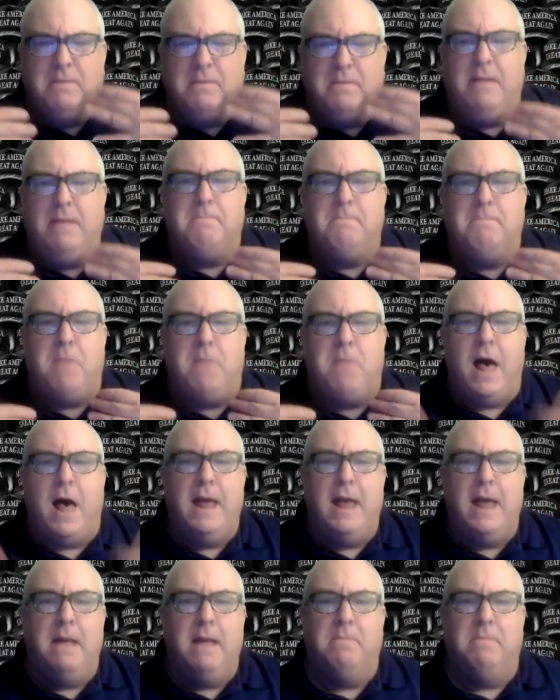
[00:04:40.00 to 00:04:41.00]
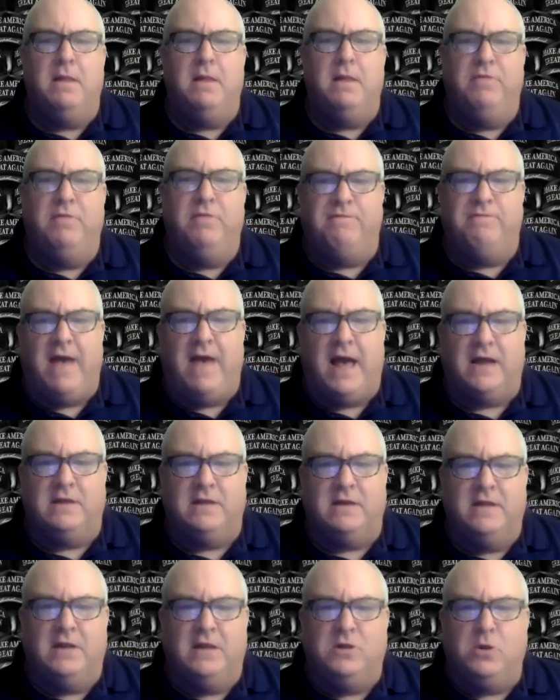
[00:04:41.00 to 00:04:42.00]
imbibe the fact
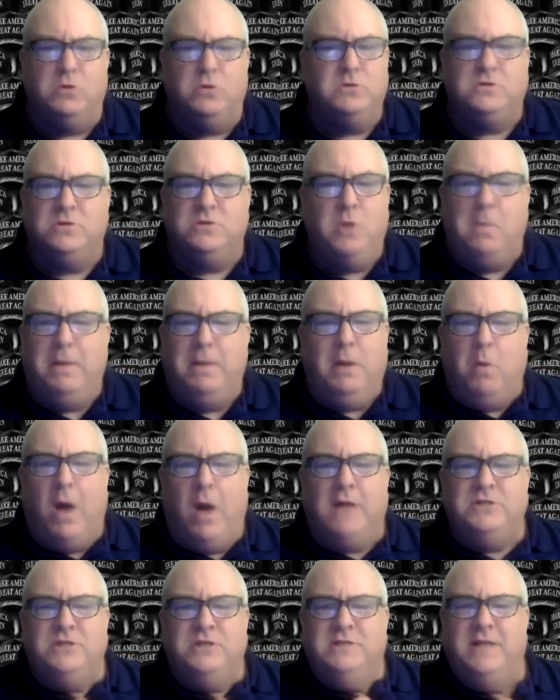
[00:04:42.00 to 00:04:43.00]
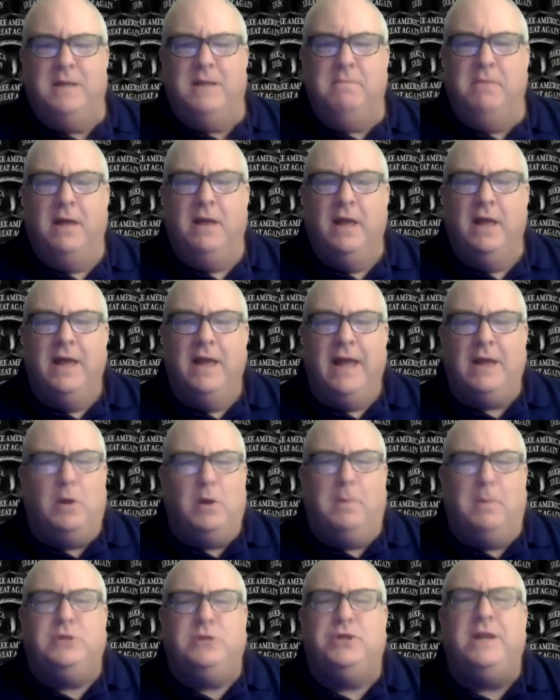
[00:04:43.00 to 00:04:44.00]
that those nobody watches them, and
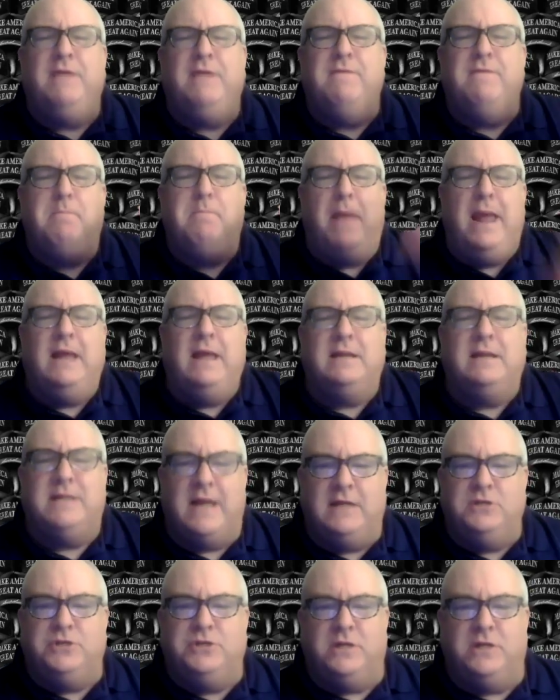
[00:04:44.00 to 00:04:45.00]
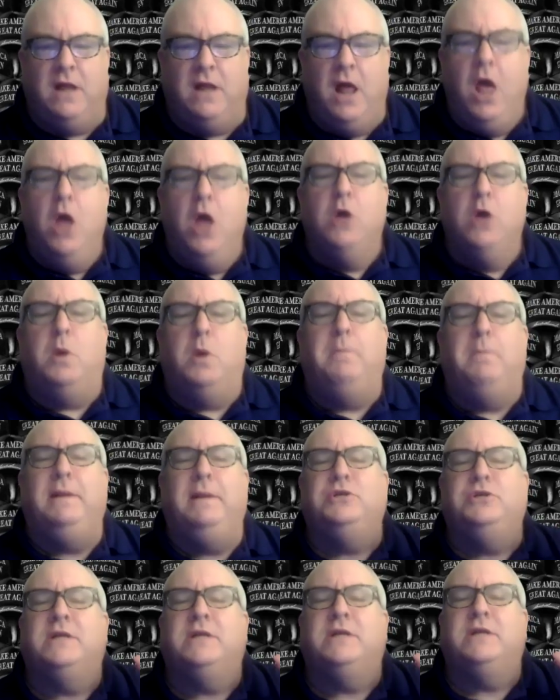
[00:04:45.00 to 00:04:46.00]
nobody should even pay attention. Nobody
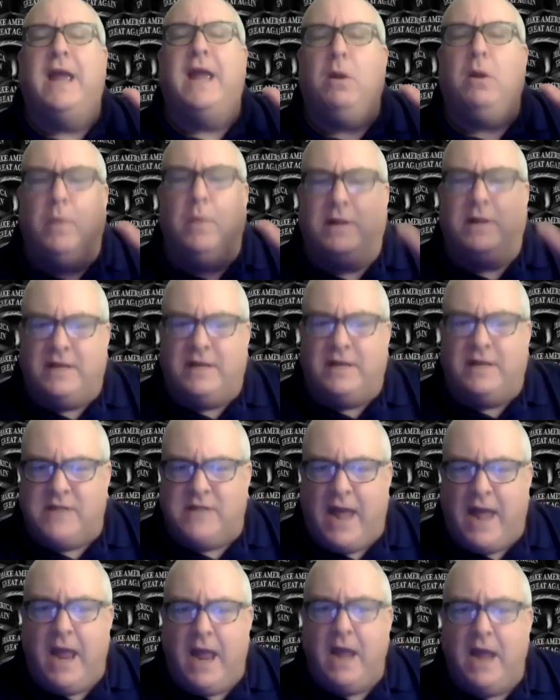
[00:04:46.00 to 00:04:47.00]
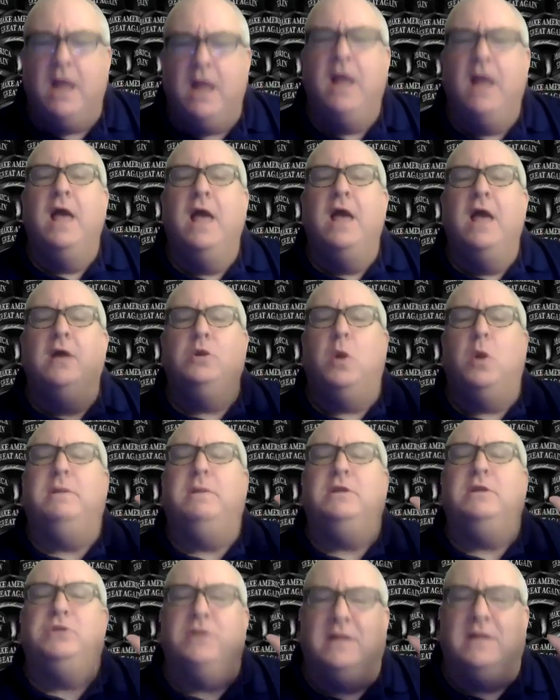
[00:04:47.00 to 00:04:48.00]
should care what they say.
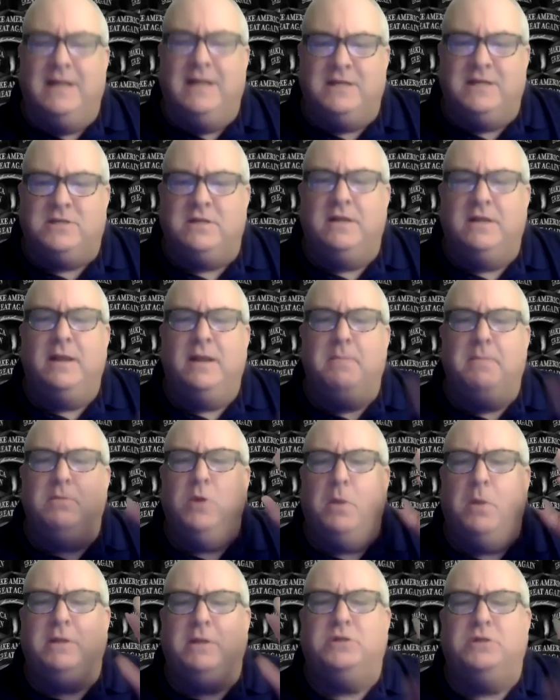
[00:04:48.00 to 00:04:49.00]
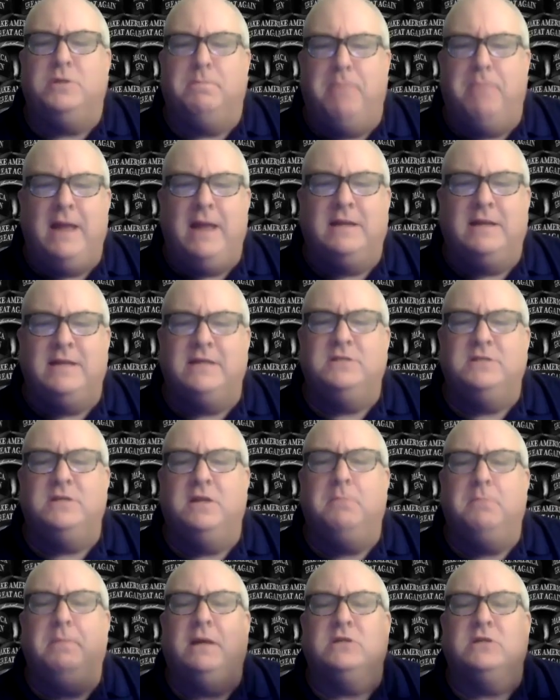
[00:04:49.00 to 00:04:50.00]
Nobody should listen to them. Nobody should pay attention
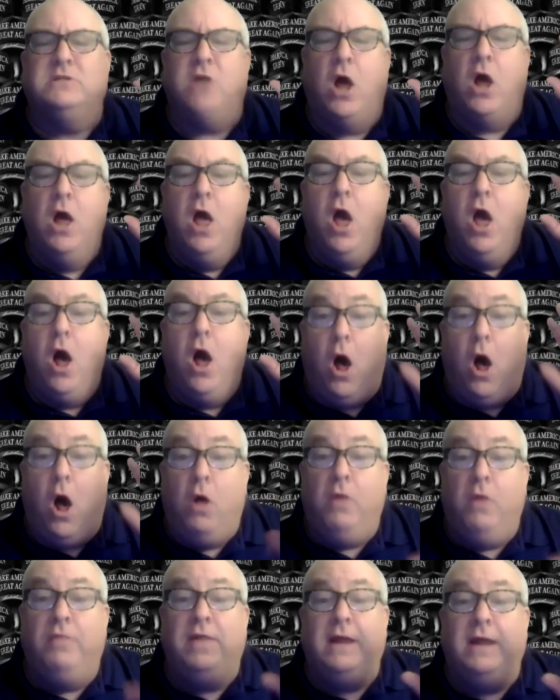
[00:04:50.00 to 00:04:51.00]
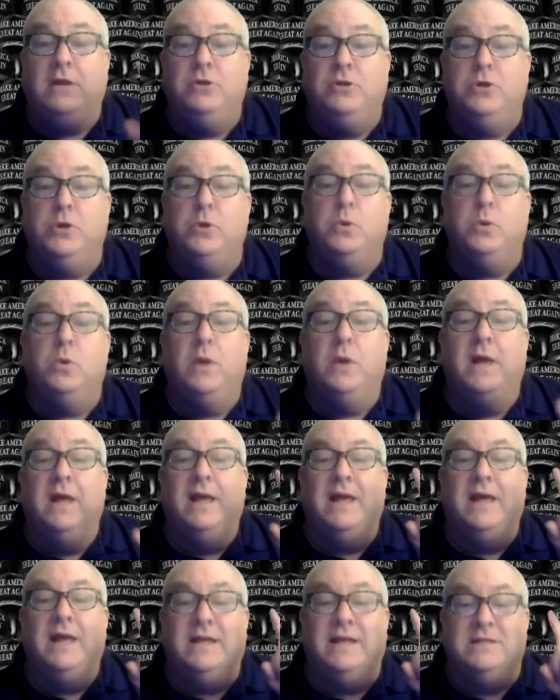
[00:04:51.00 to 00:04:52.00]
to them because all they do
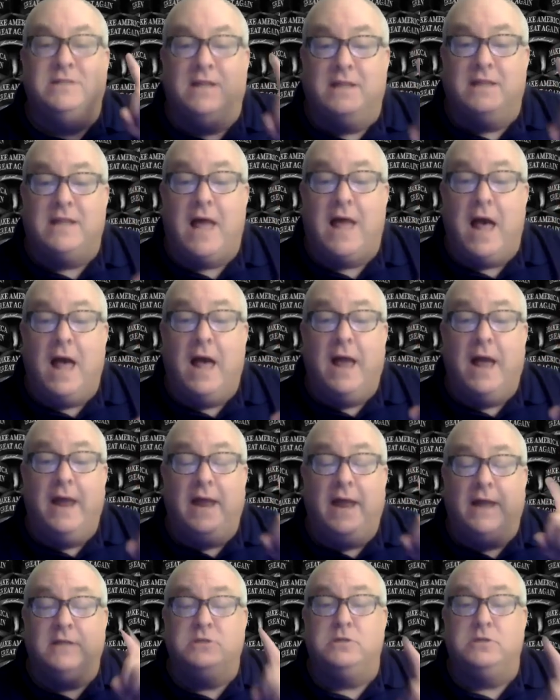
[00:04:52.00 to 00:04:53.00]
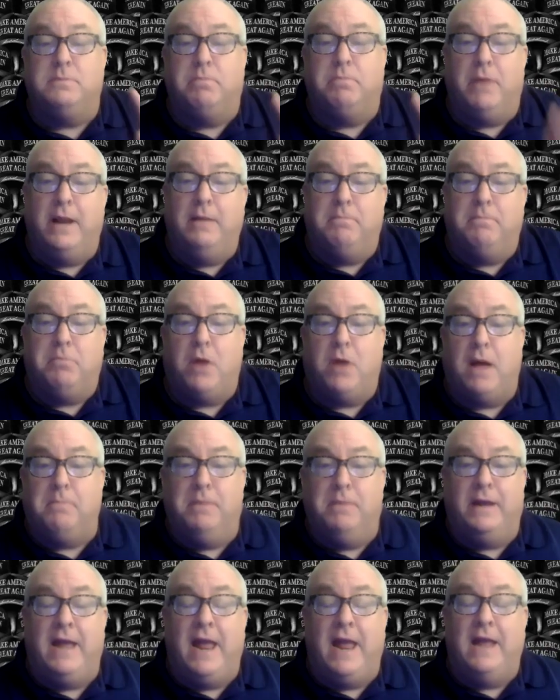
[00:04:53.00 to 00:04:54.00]
is lie and spread
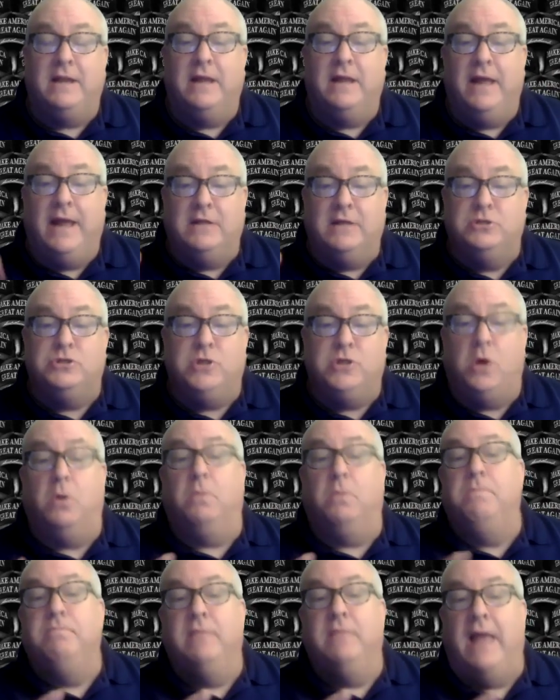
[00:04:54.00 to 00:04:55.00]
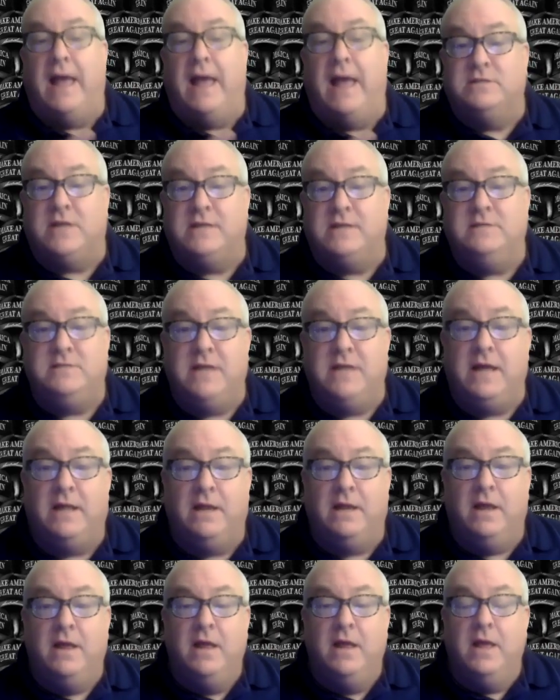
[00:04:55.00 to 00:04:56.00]
propaganda. And so, as I
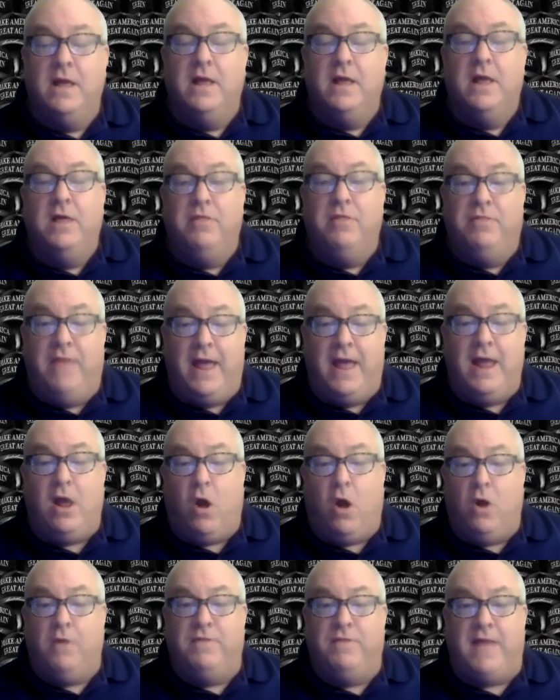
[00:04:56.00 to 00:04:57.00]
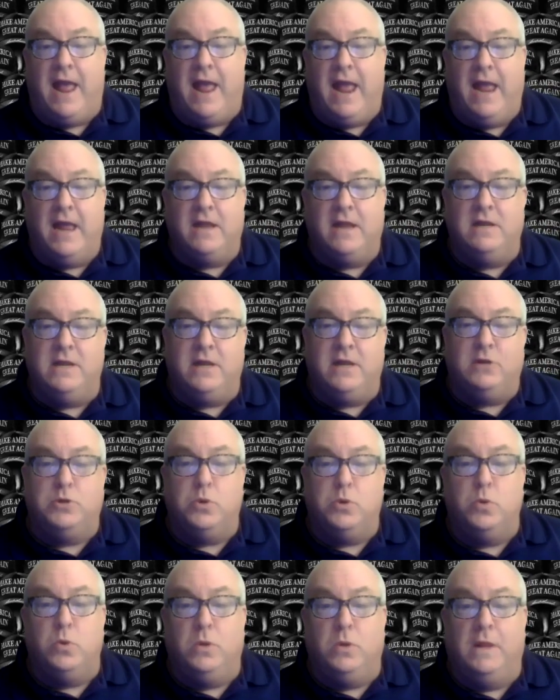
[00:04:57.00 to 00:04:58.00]
said, they are the handy
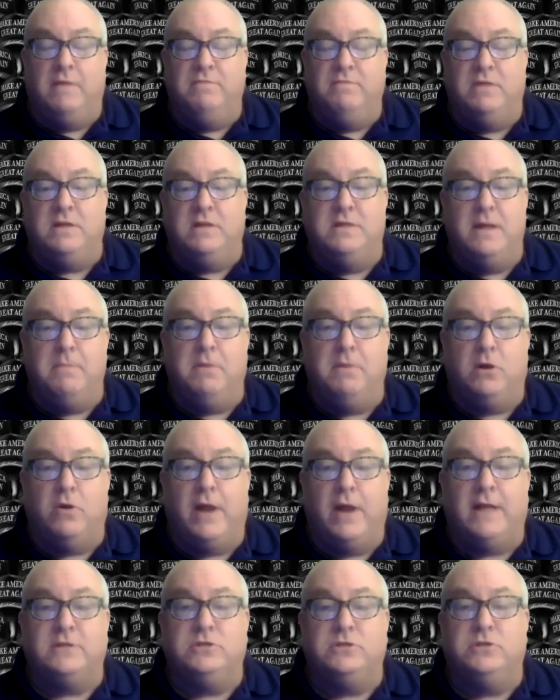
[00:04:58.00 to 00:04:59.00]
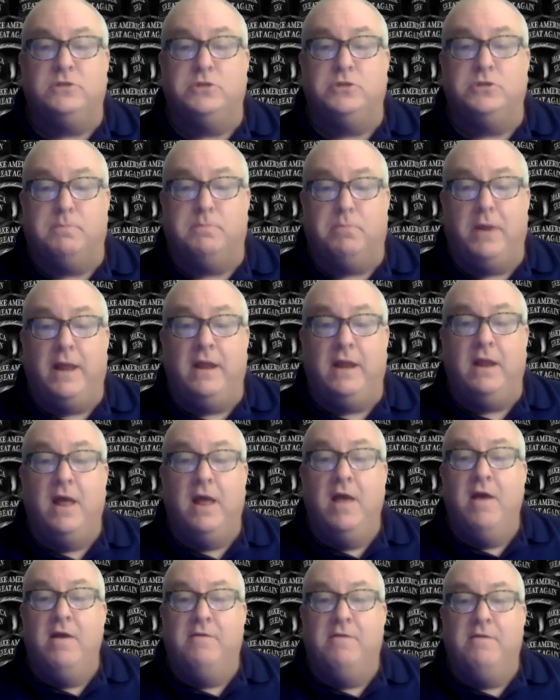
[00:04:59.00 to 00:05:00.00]
tool of the Democrats to spread
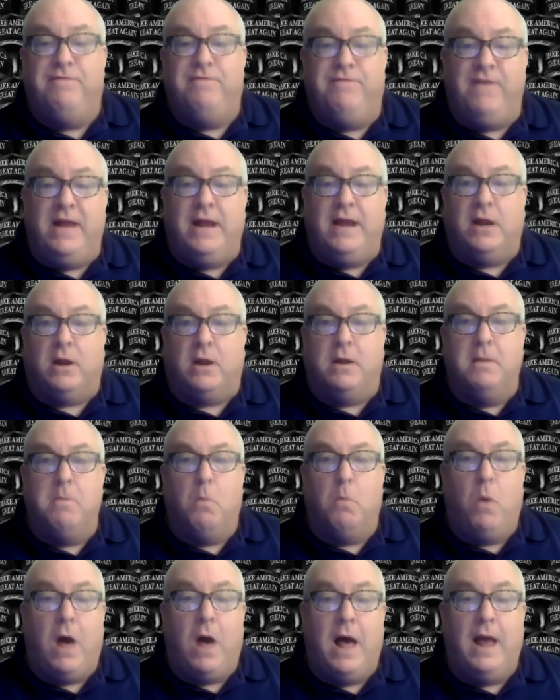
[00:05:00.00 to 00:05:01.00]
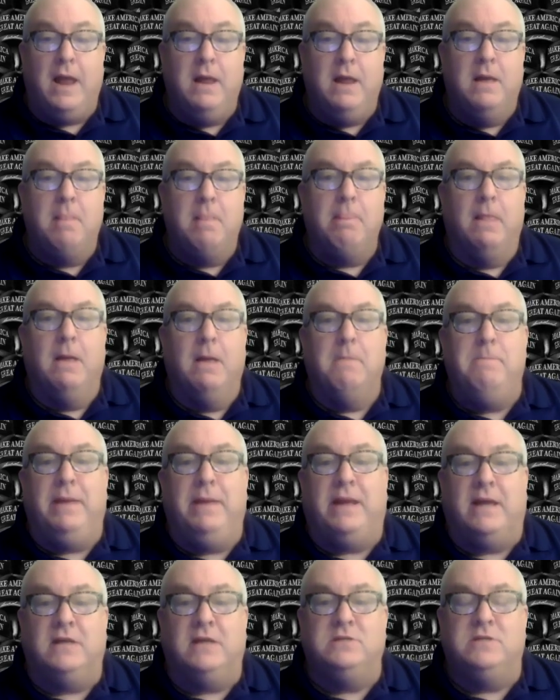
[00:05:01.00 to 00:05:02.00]
fear. Why?
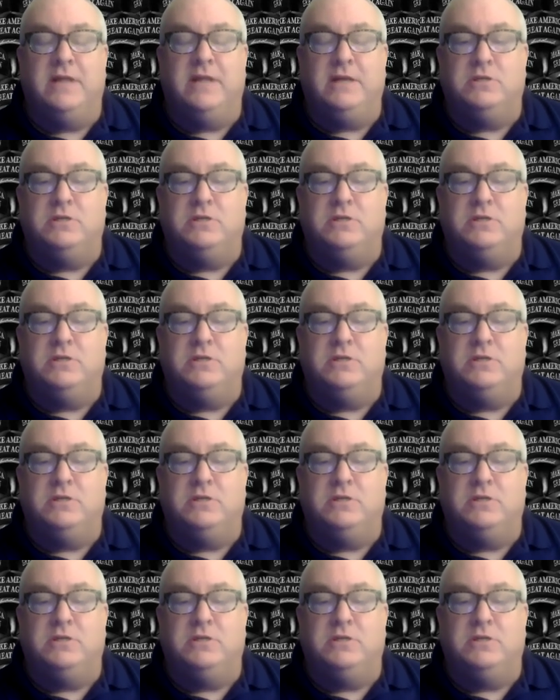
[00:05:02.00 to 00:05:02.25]
because they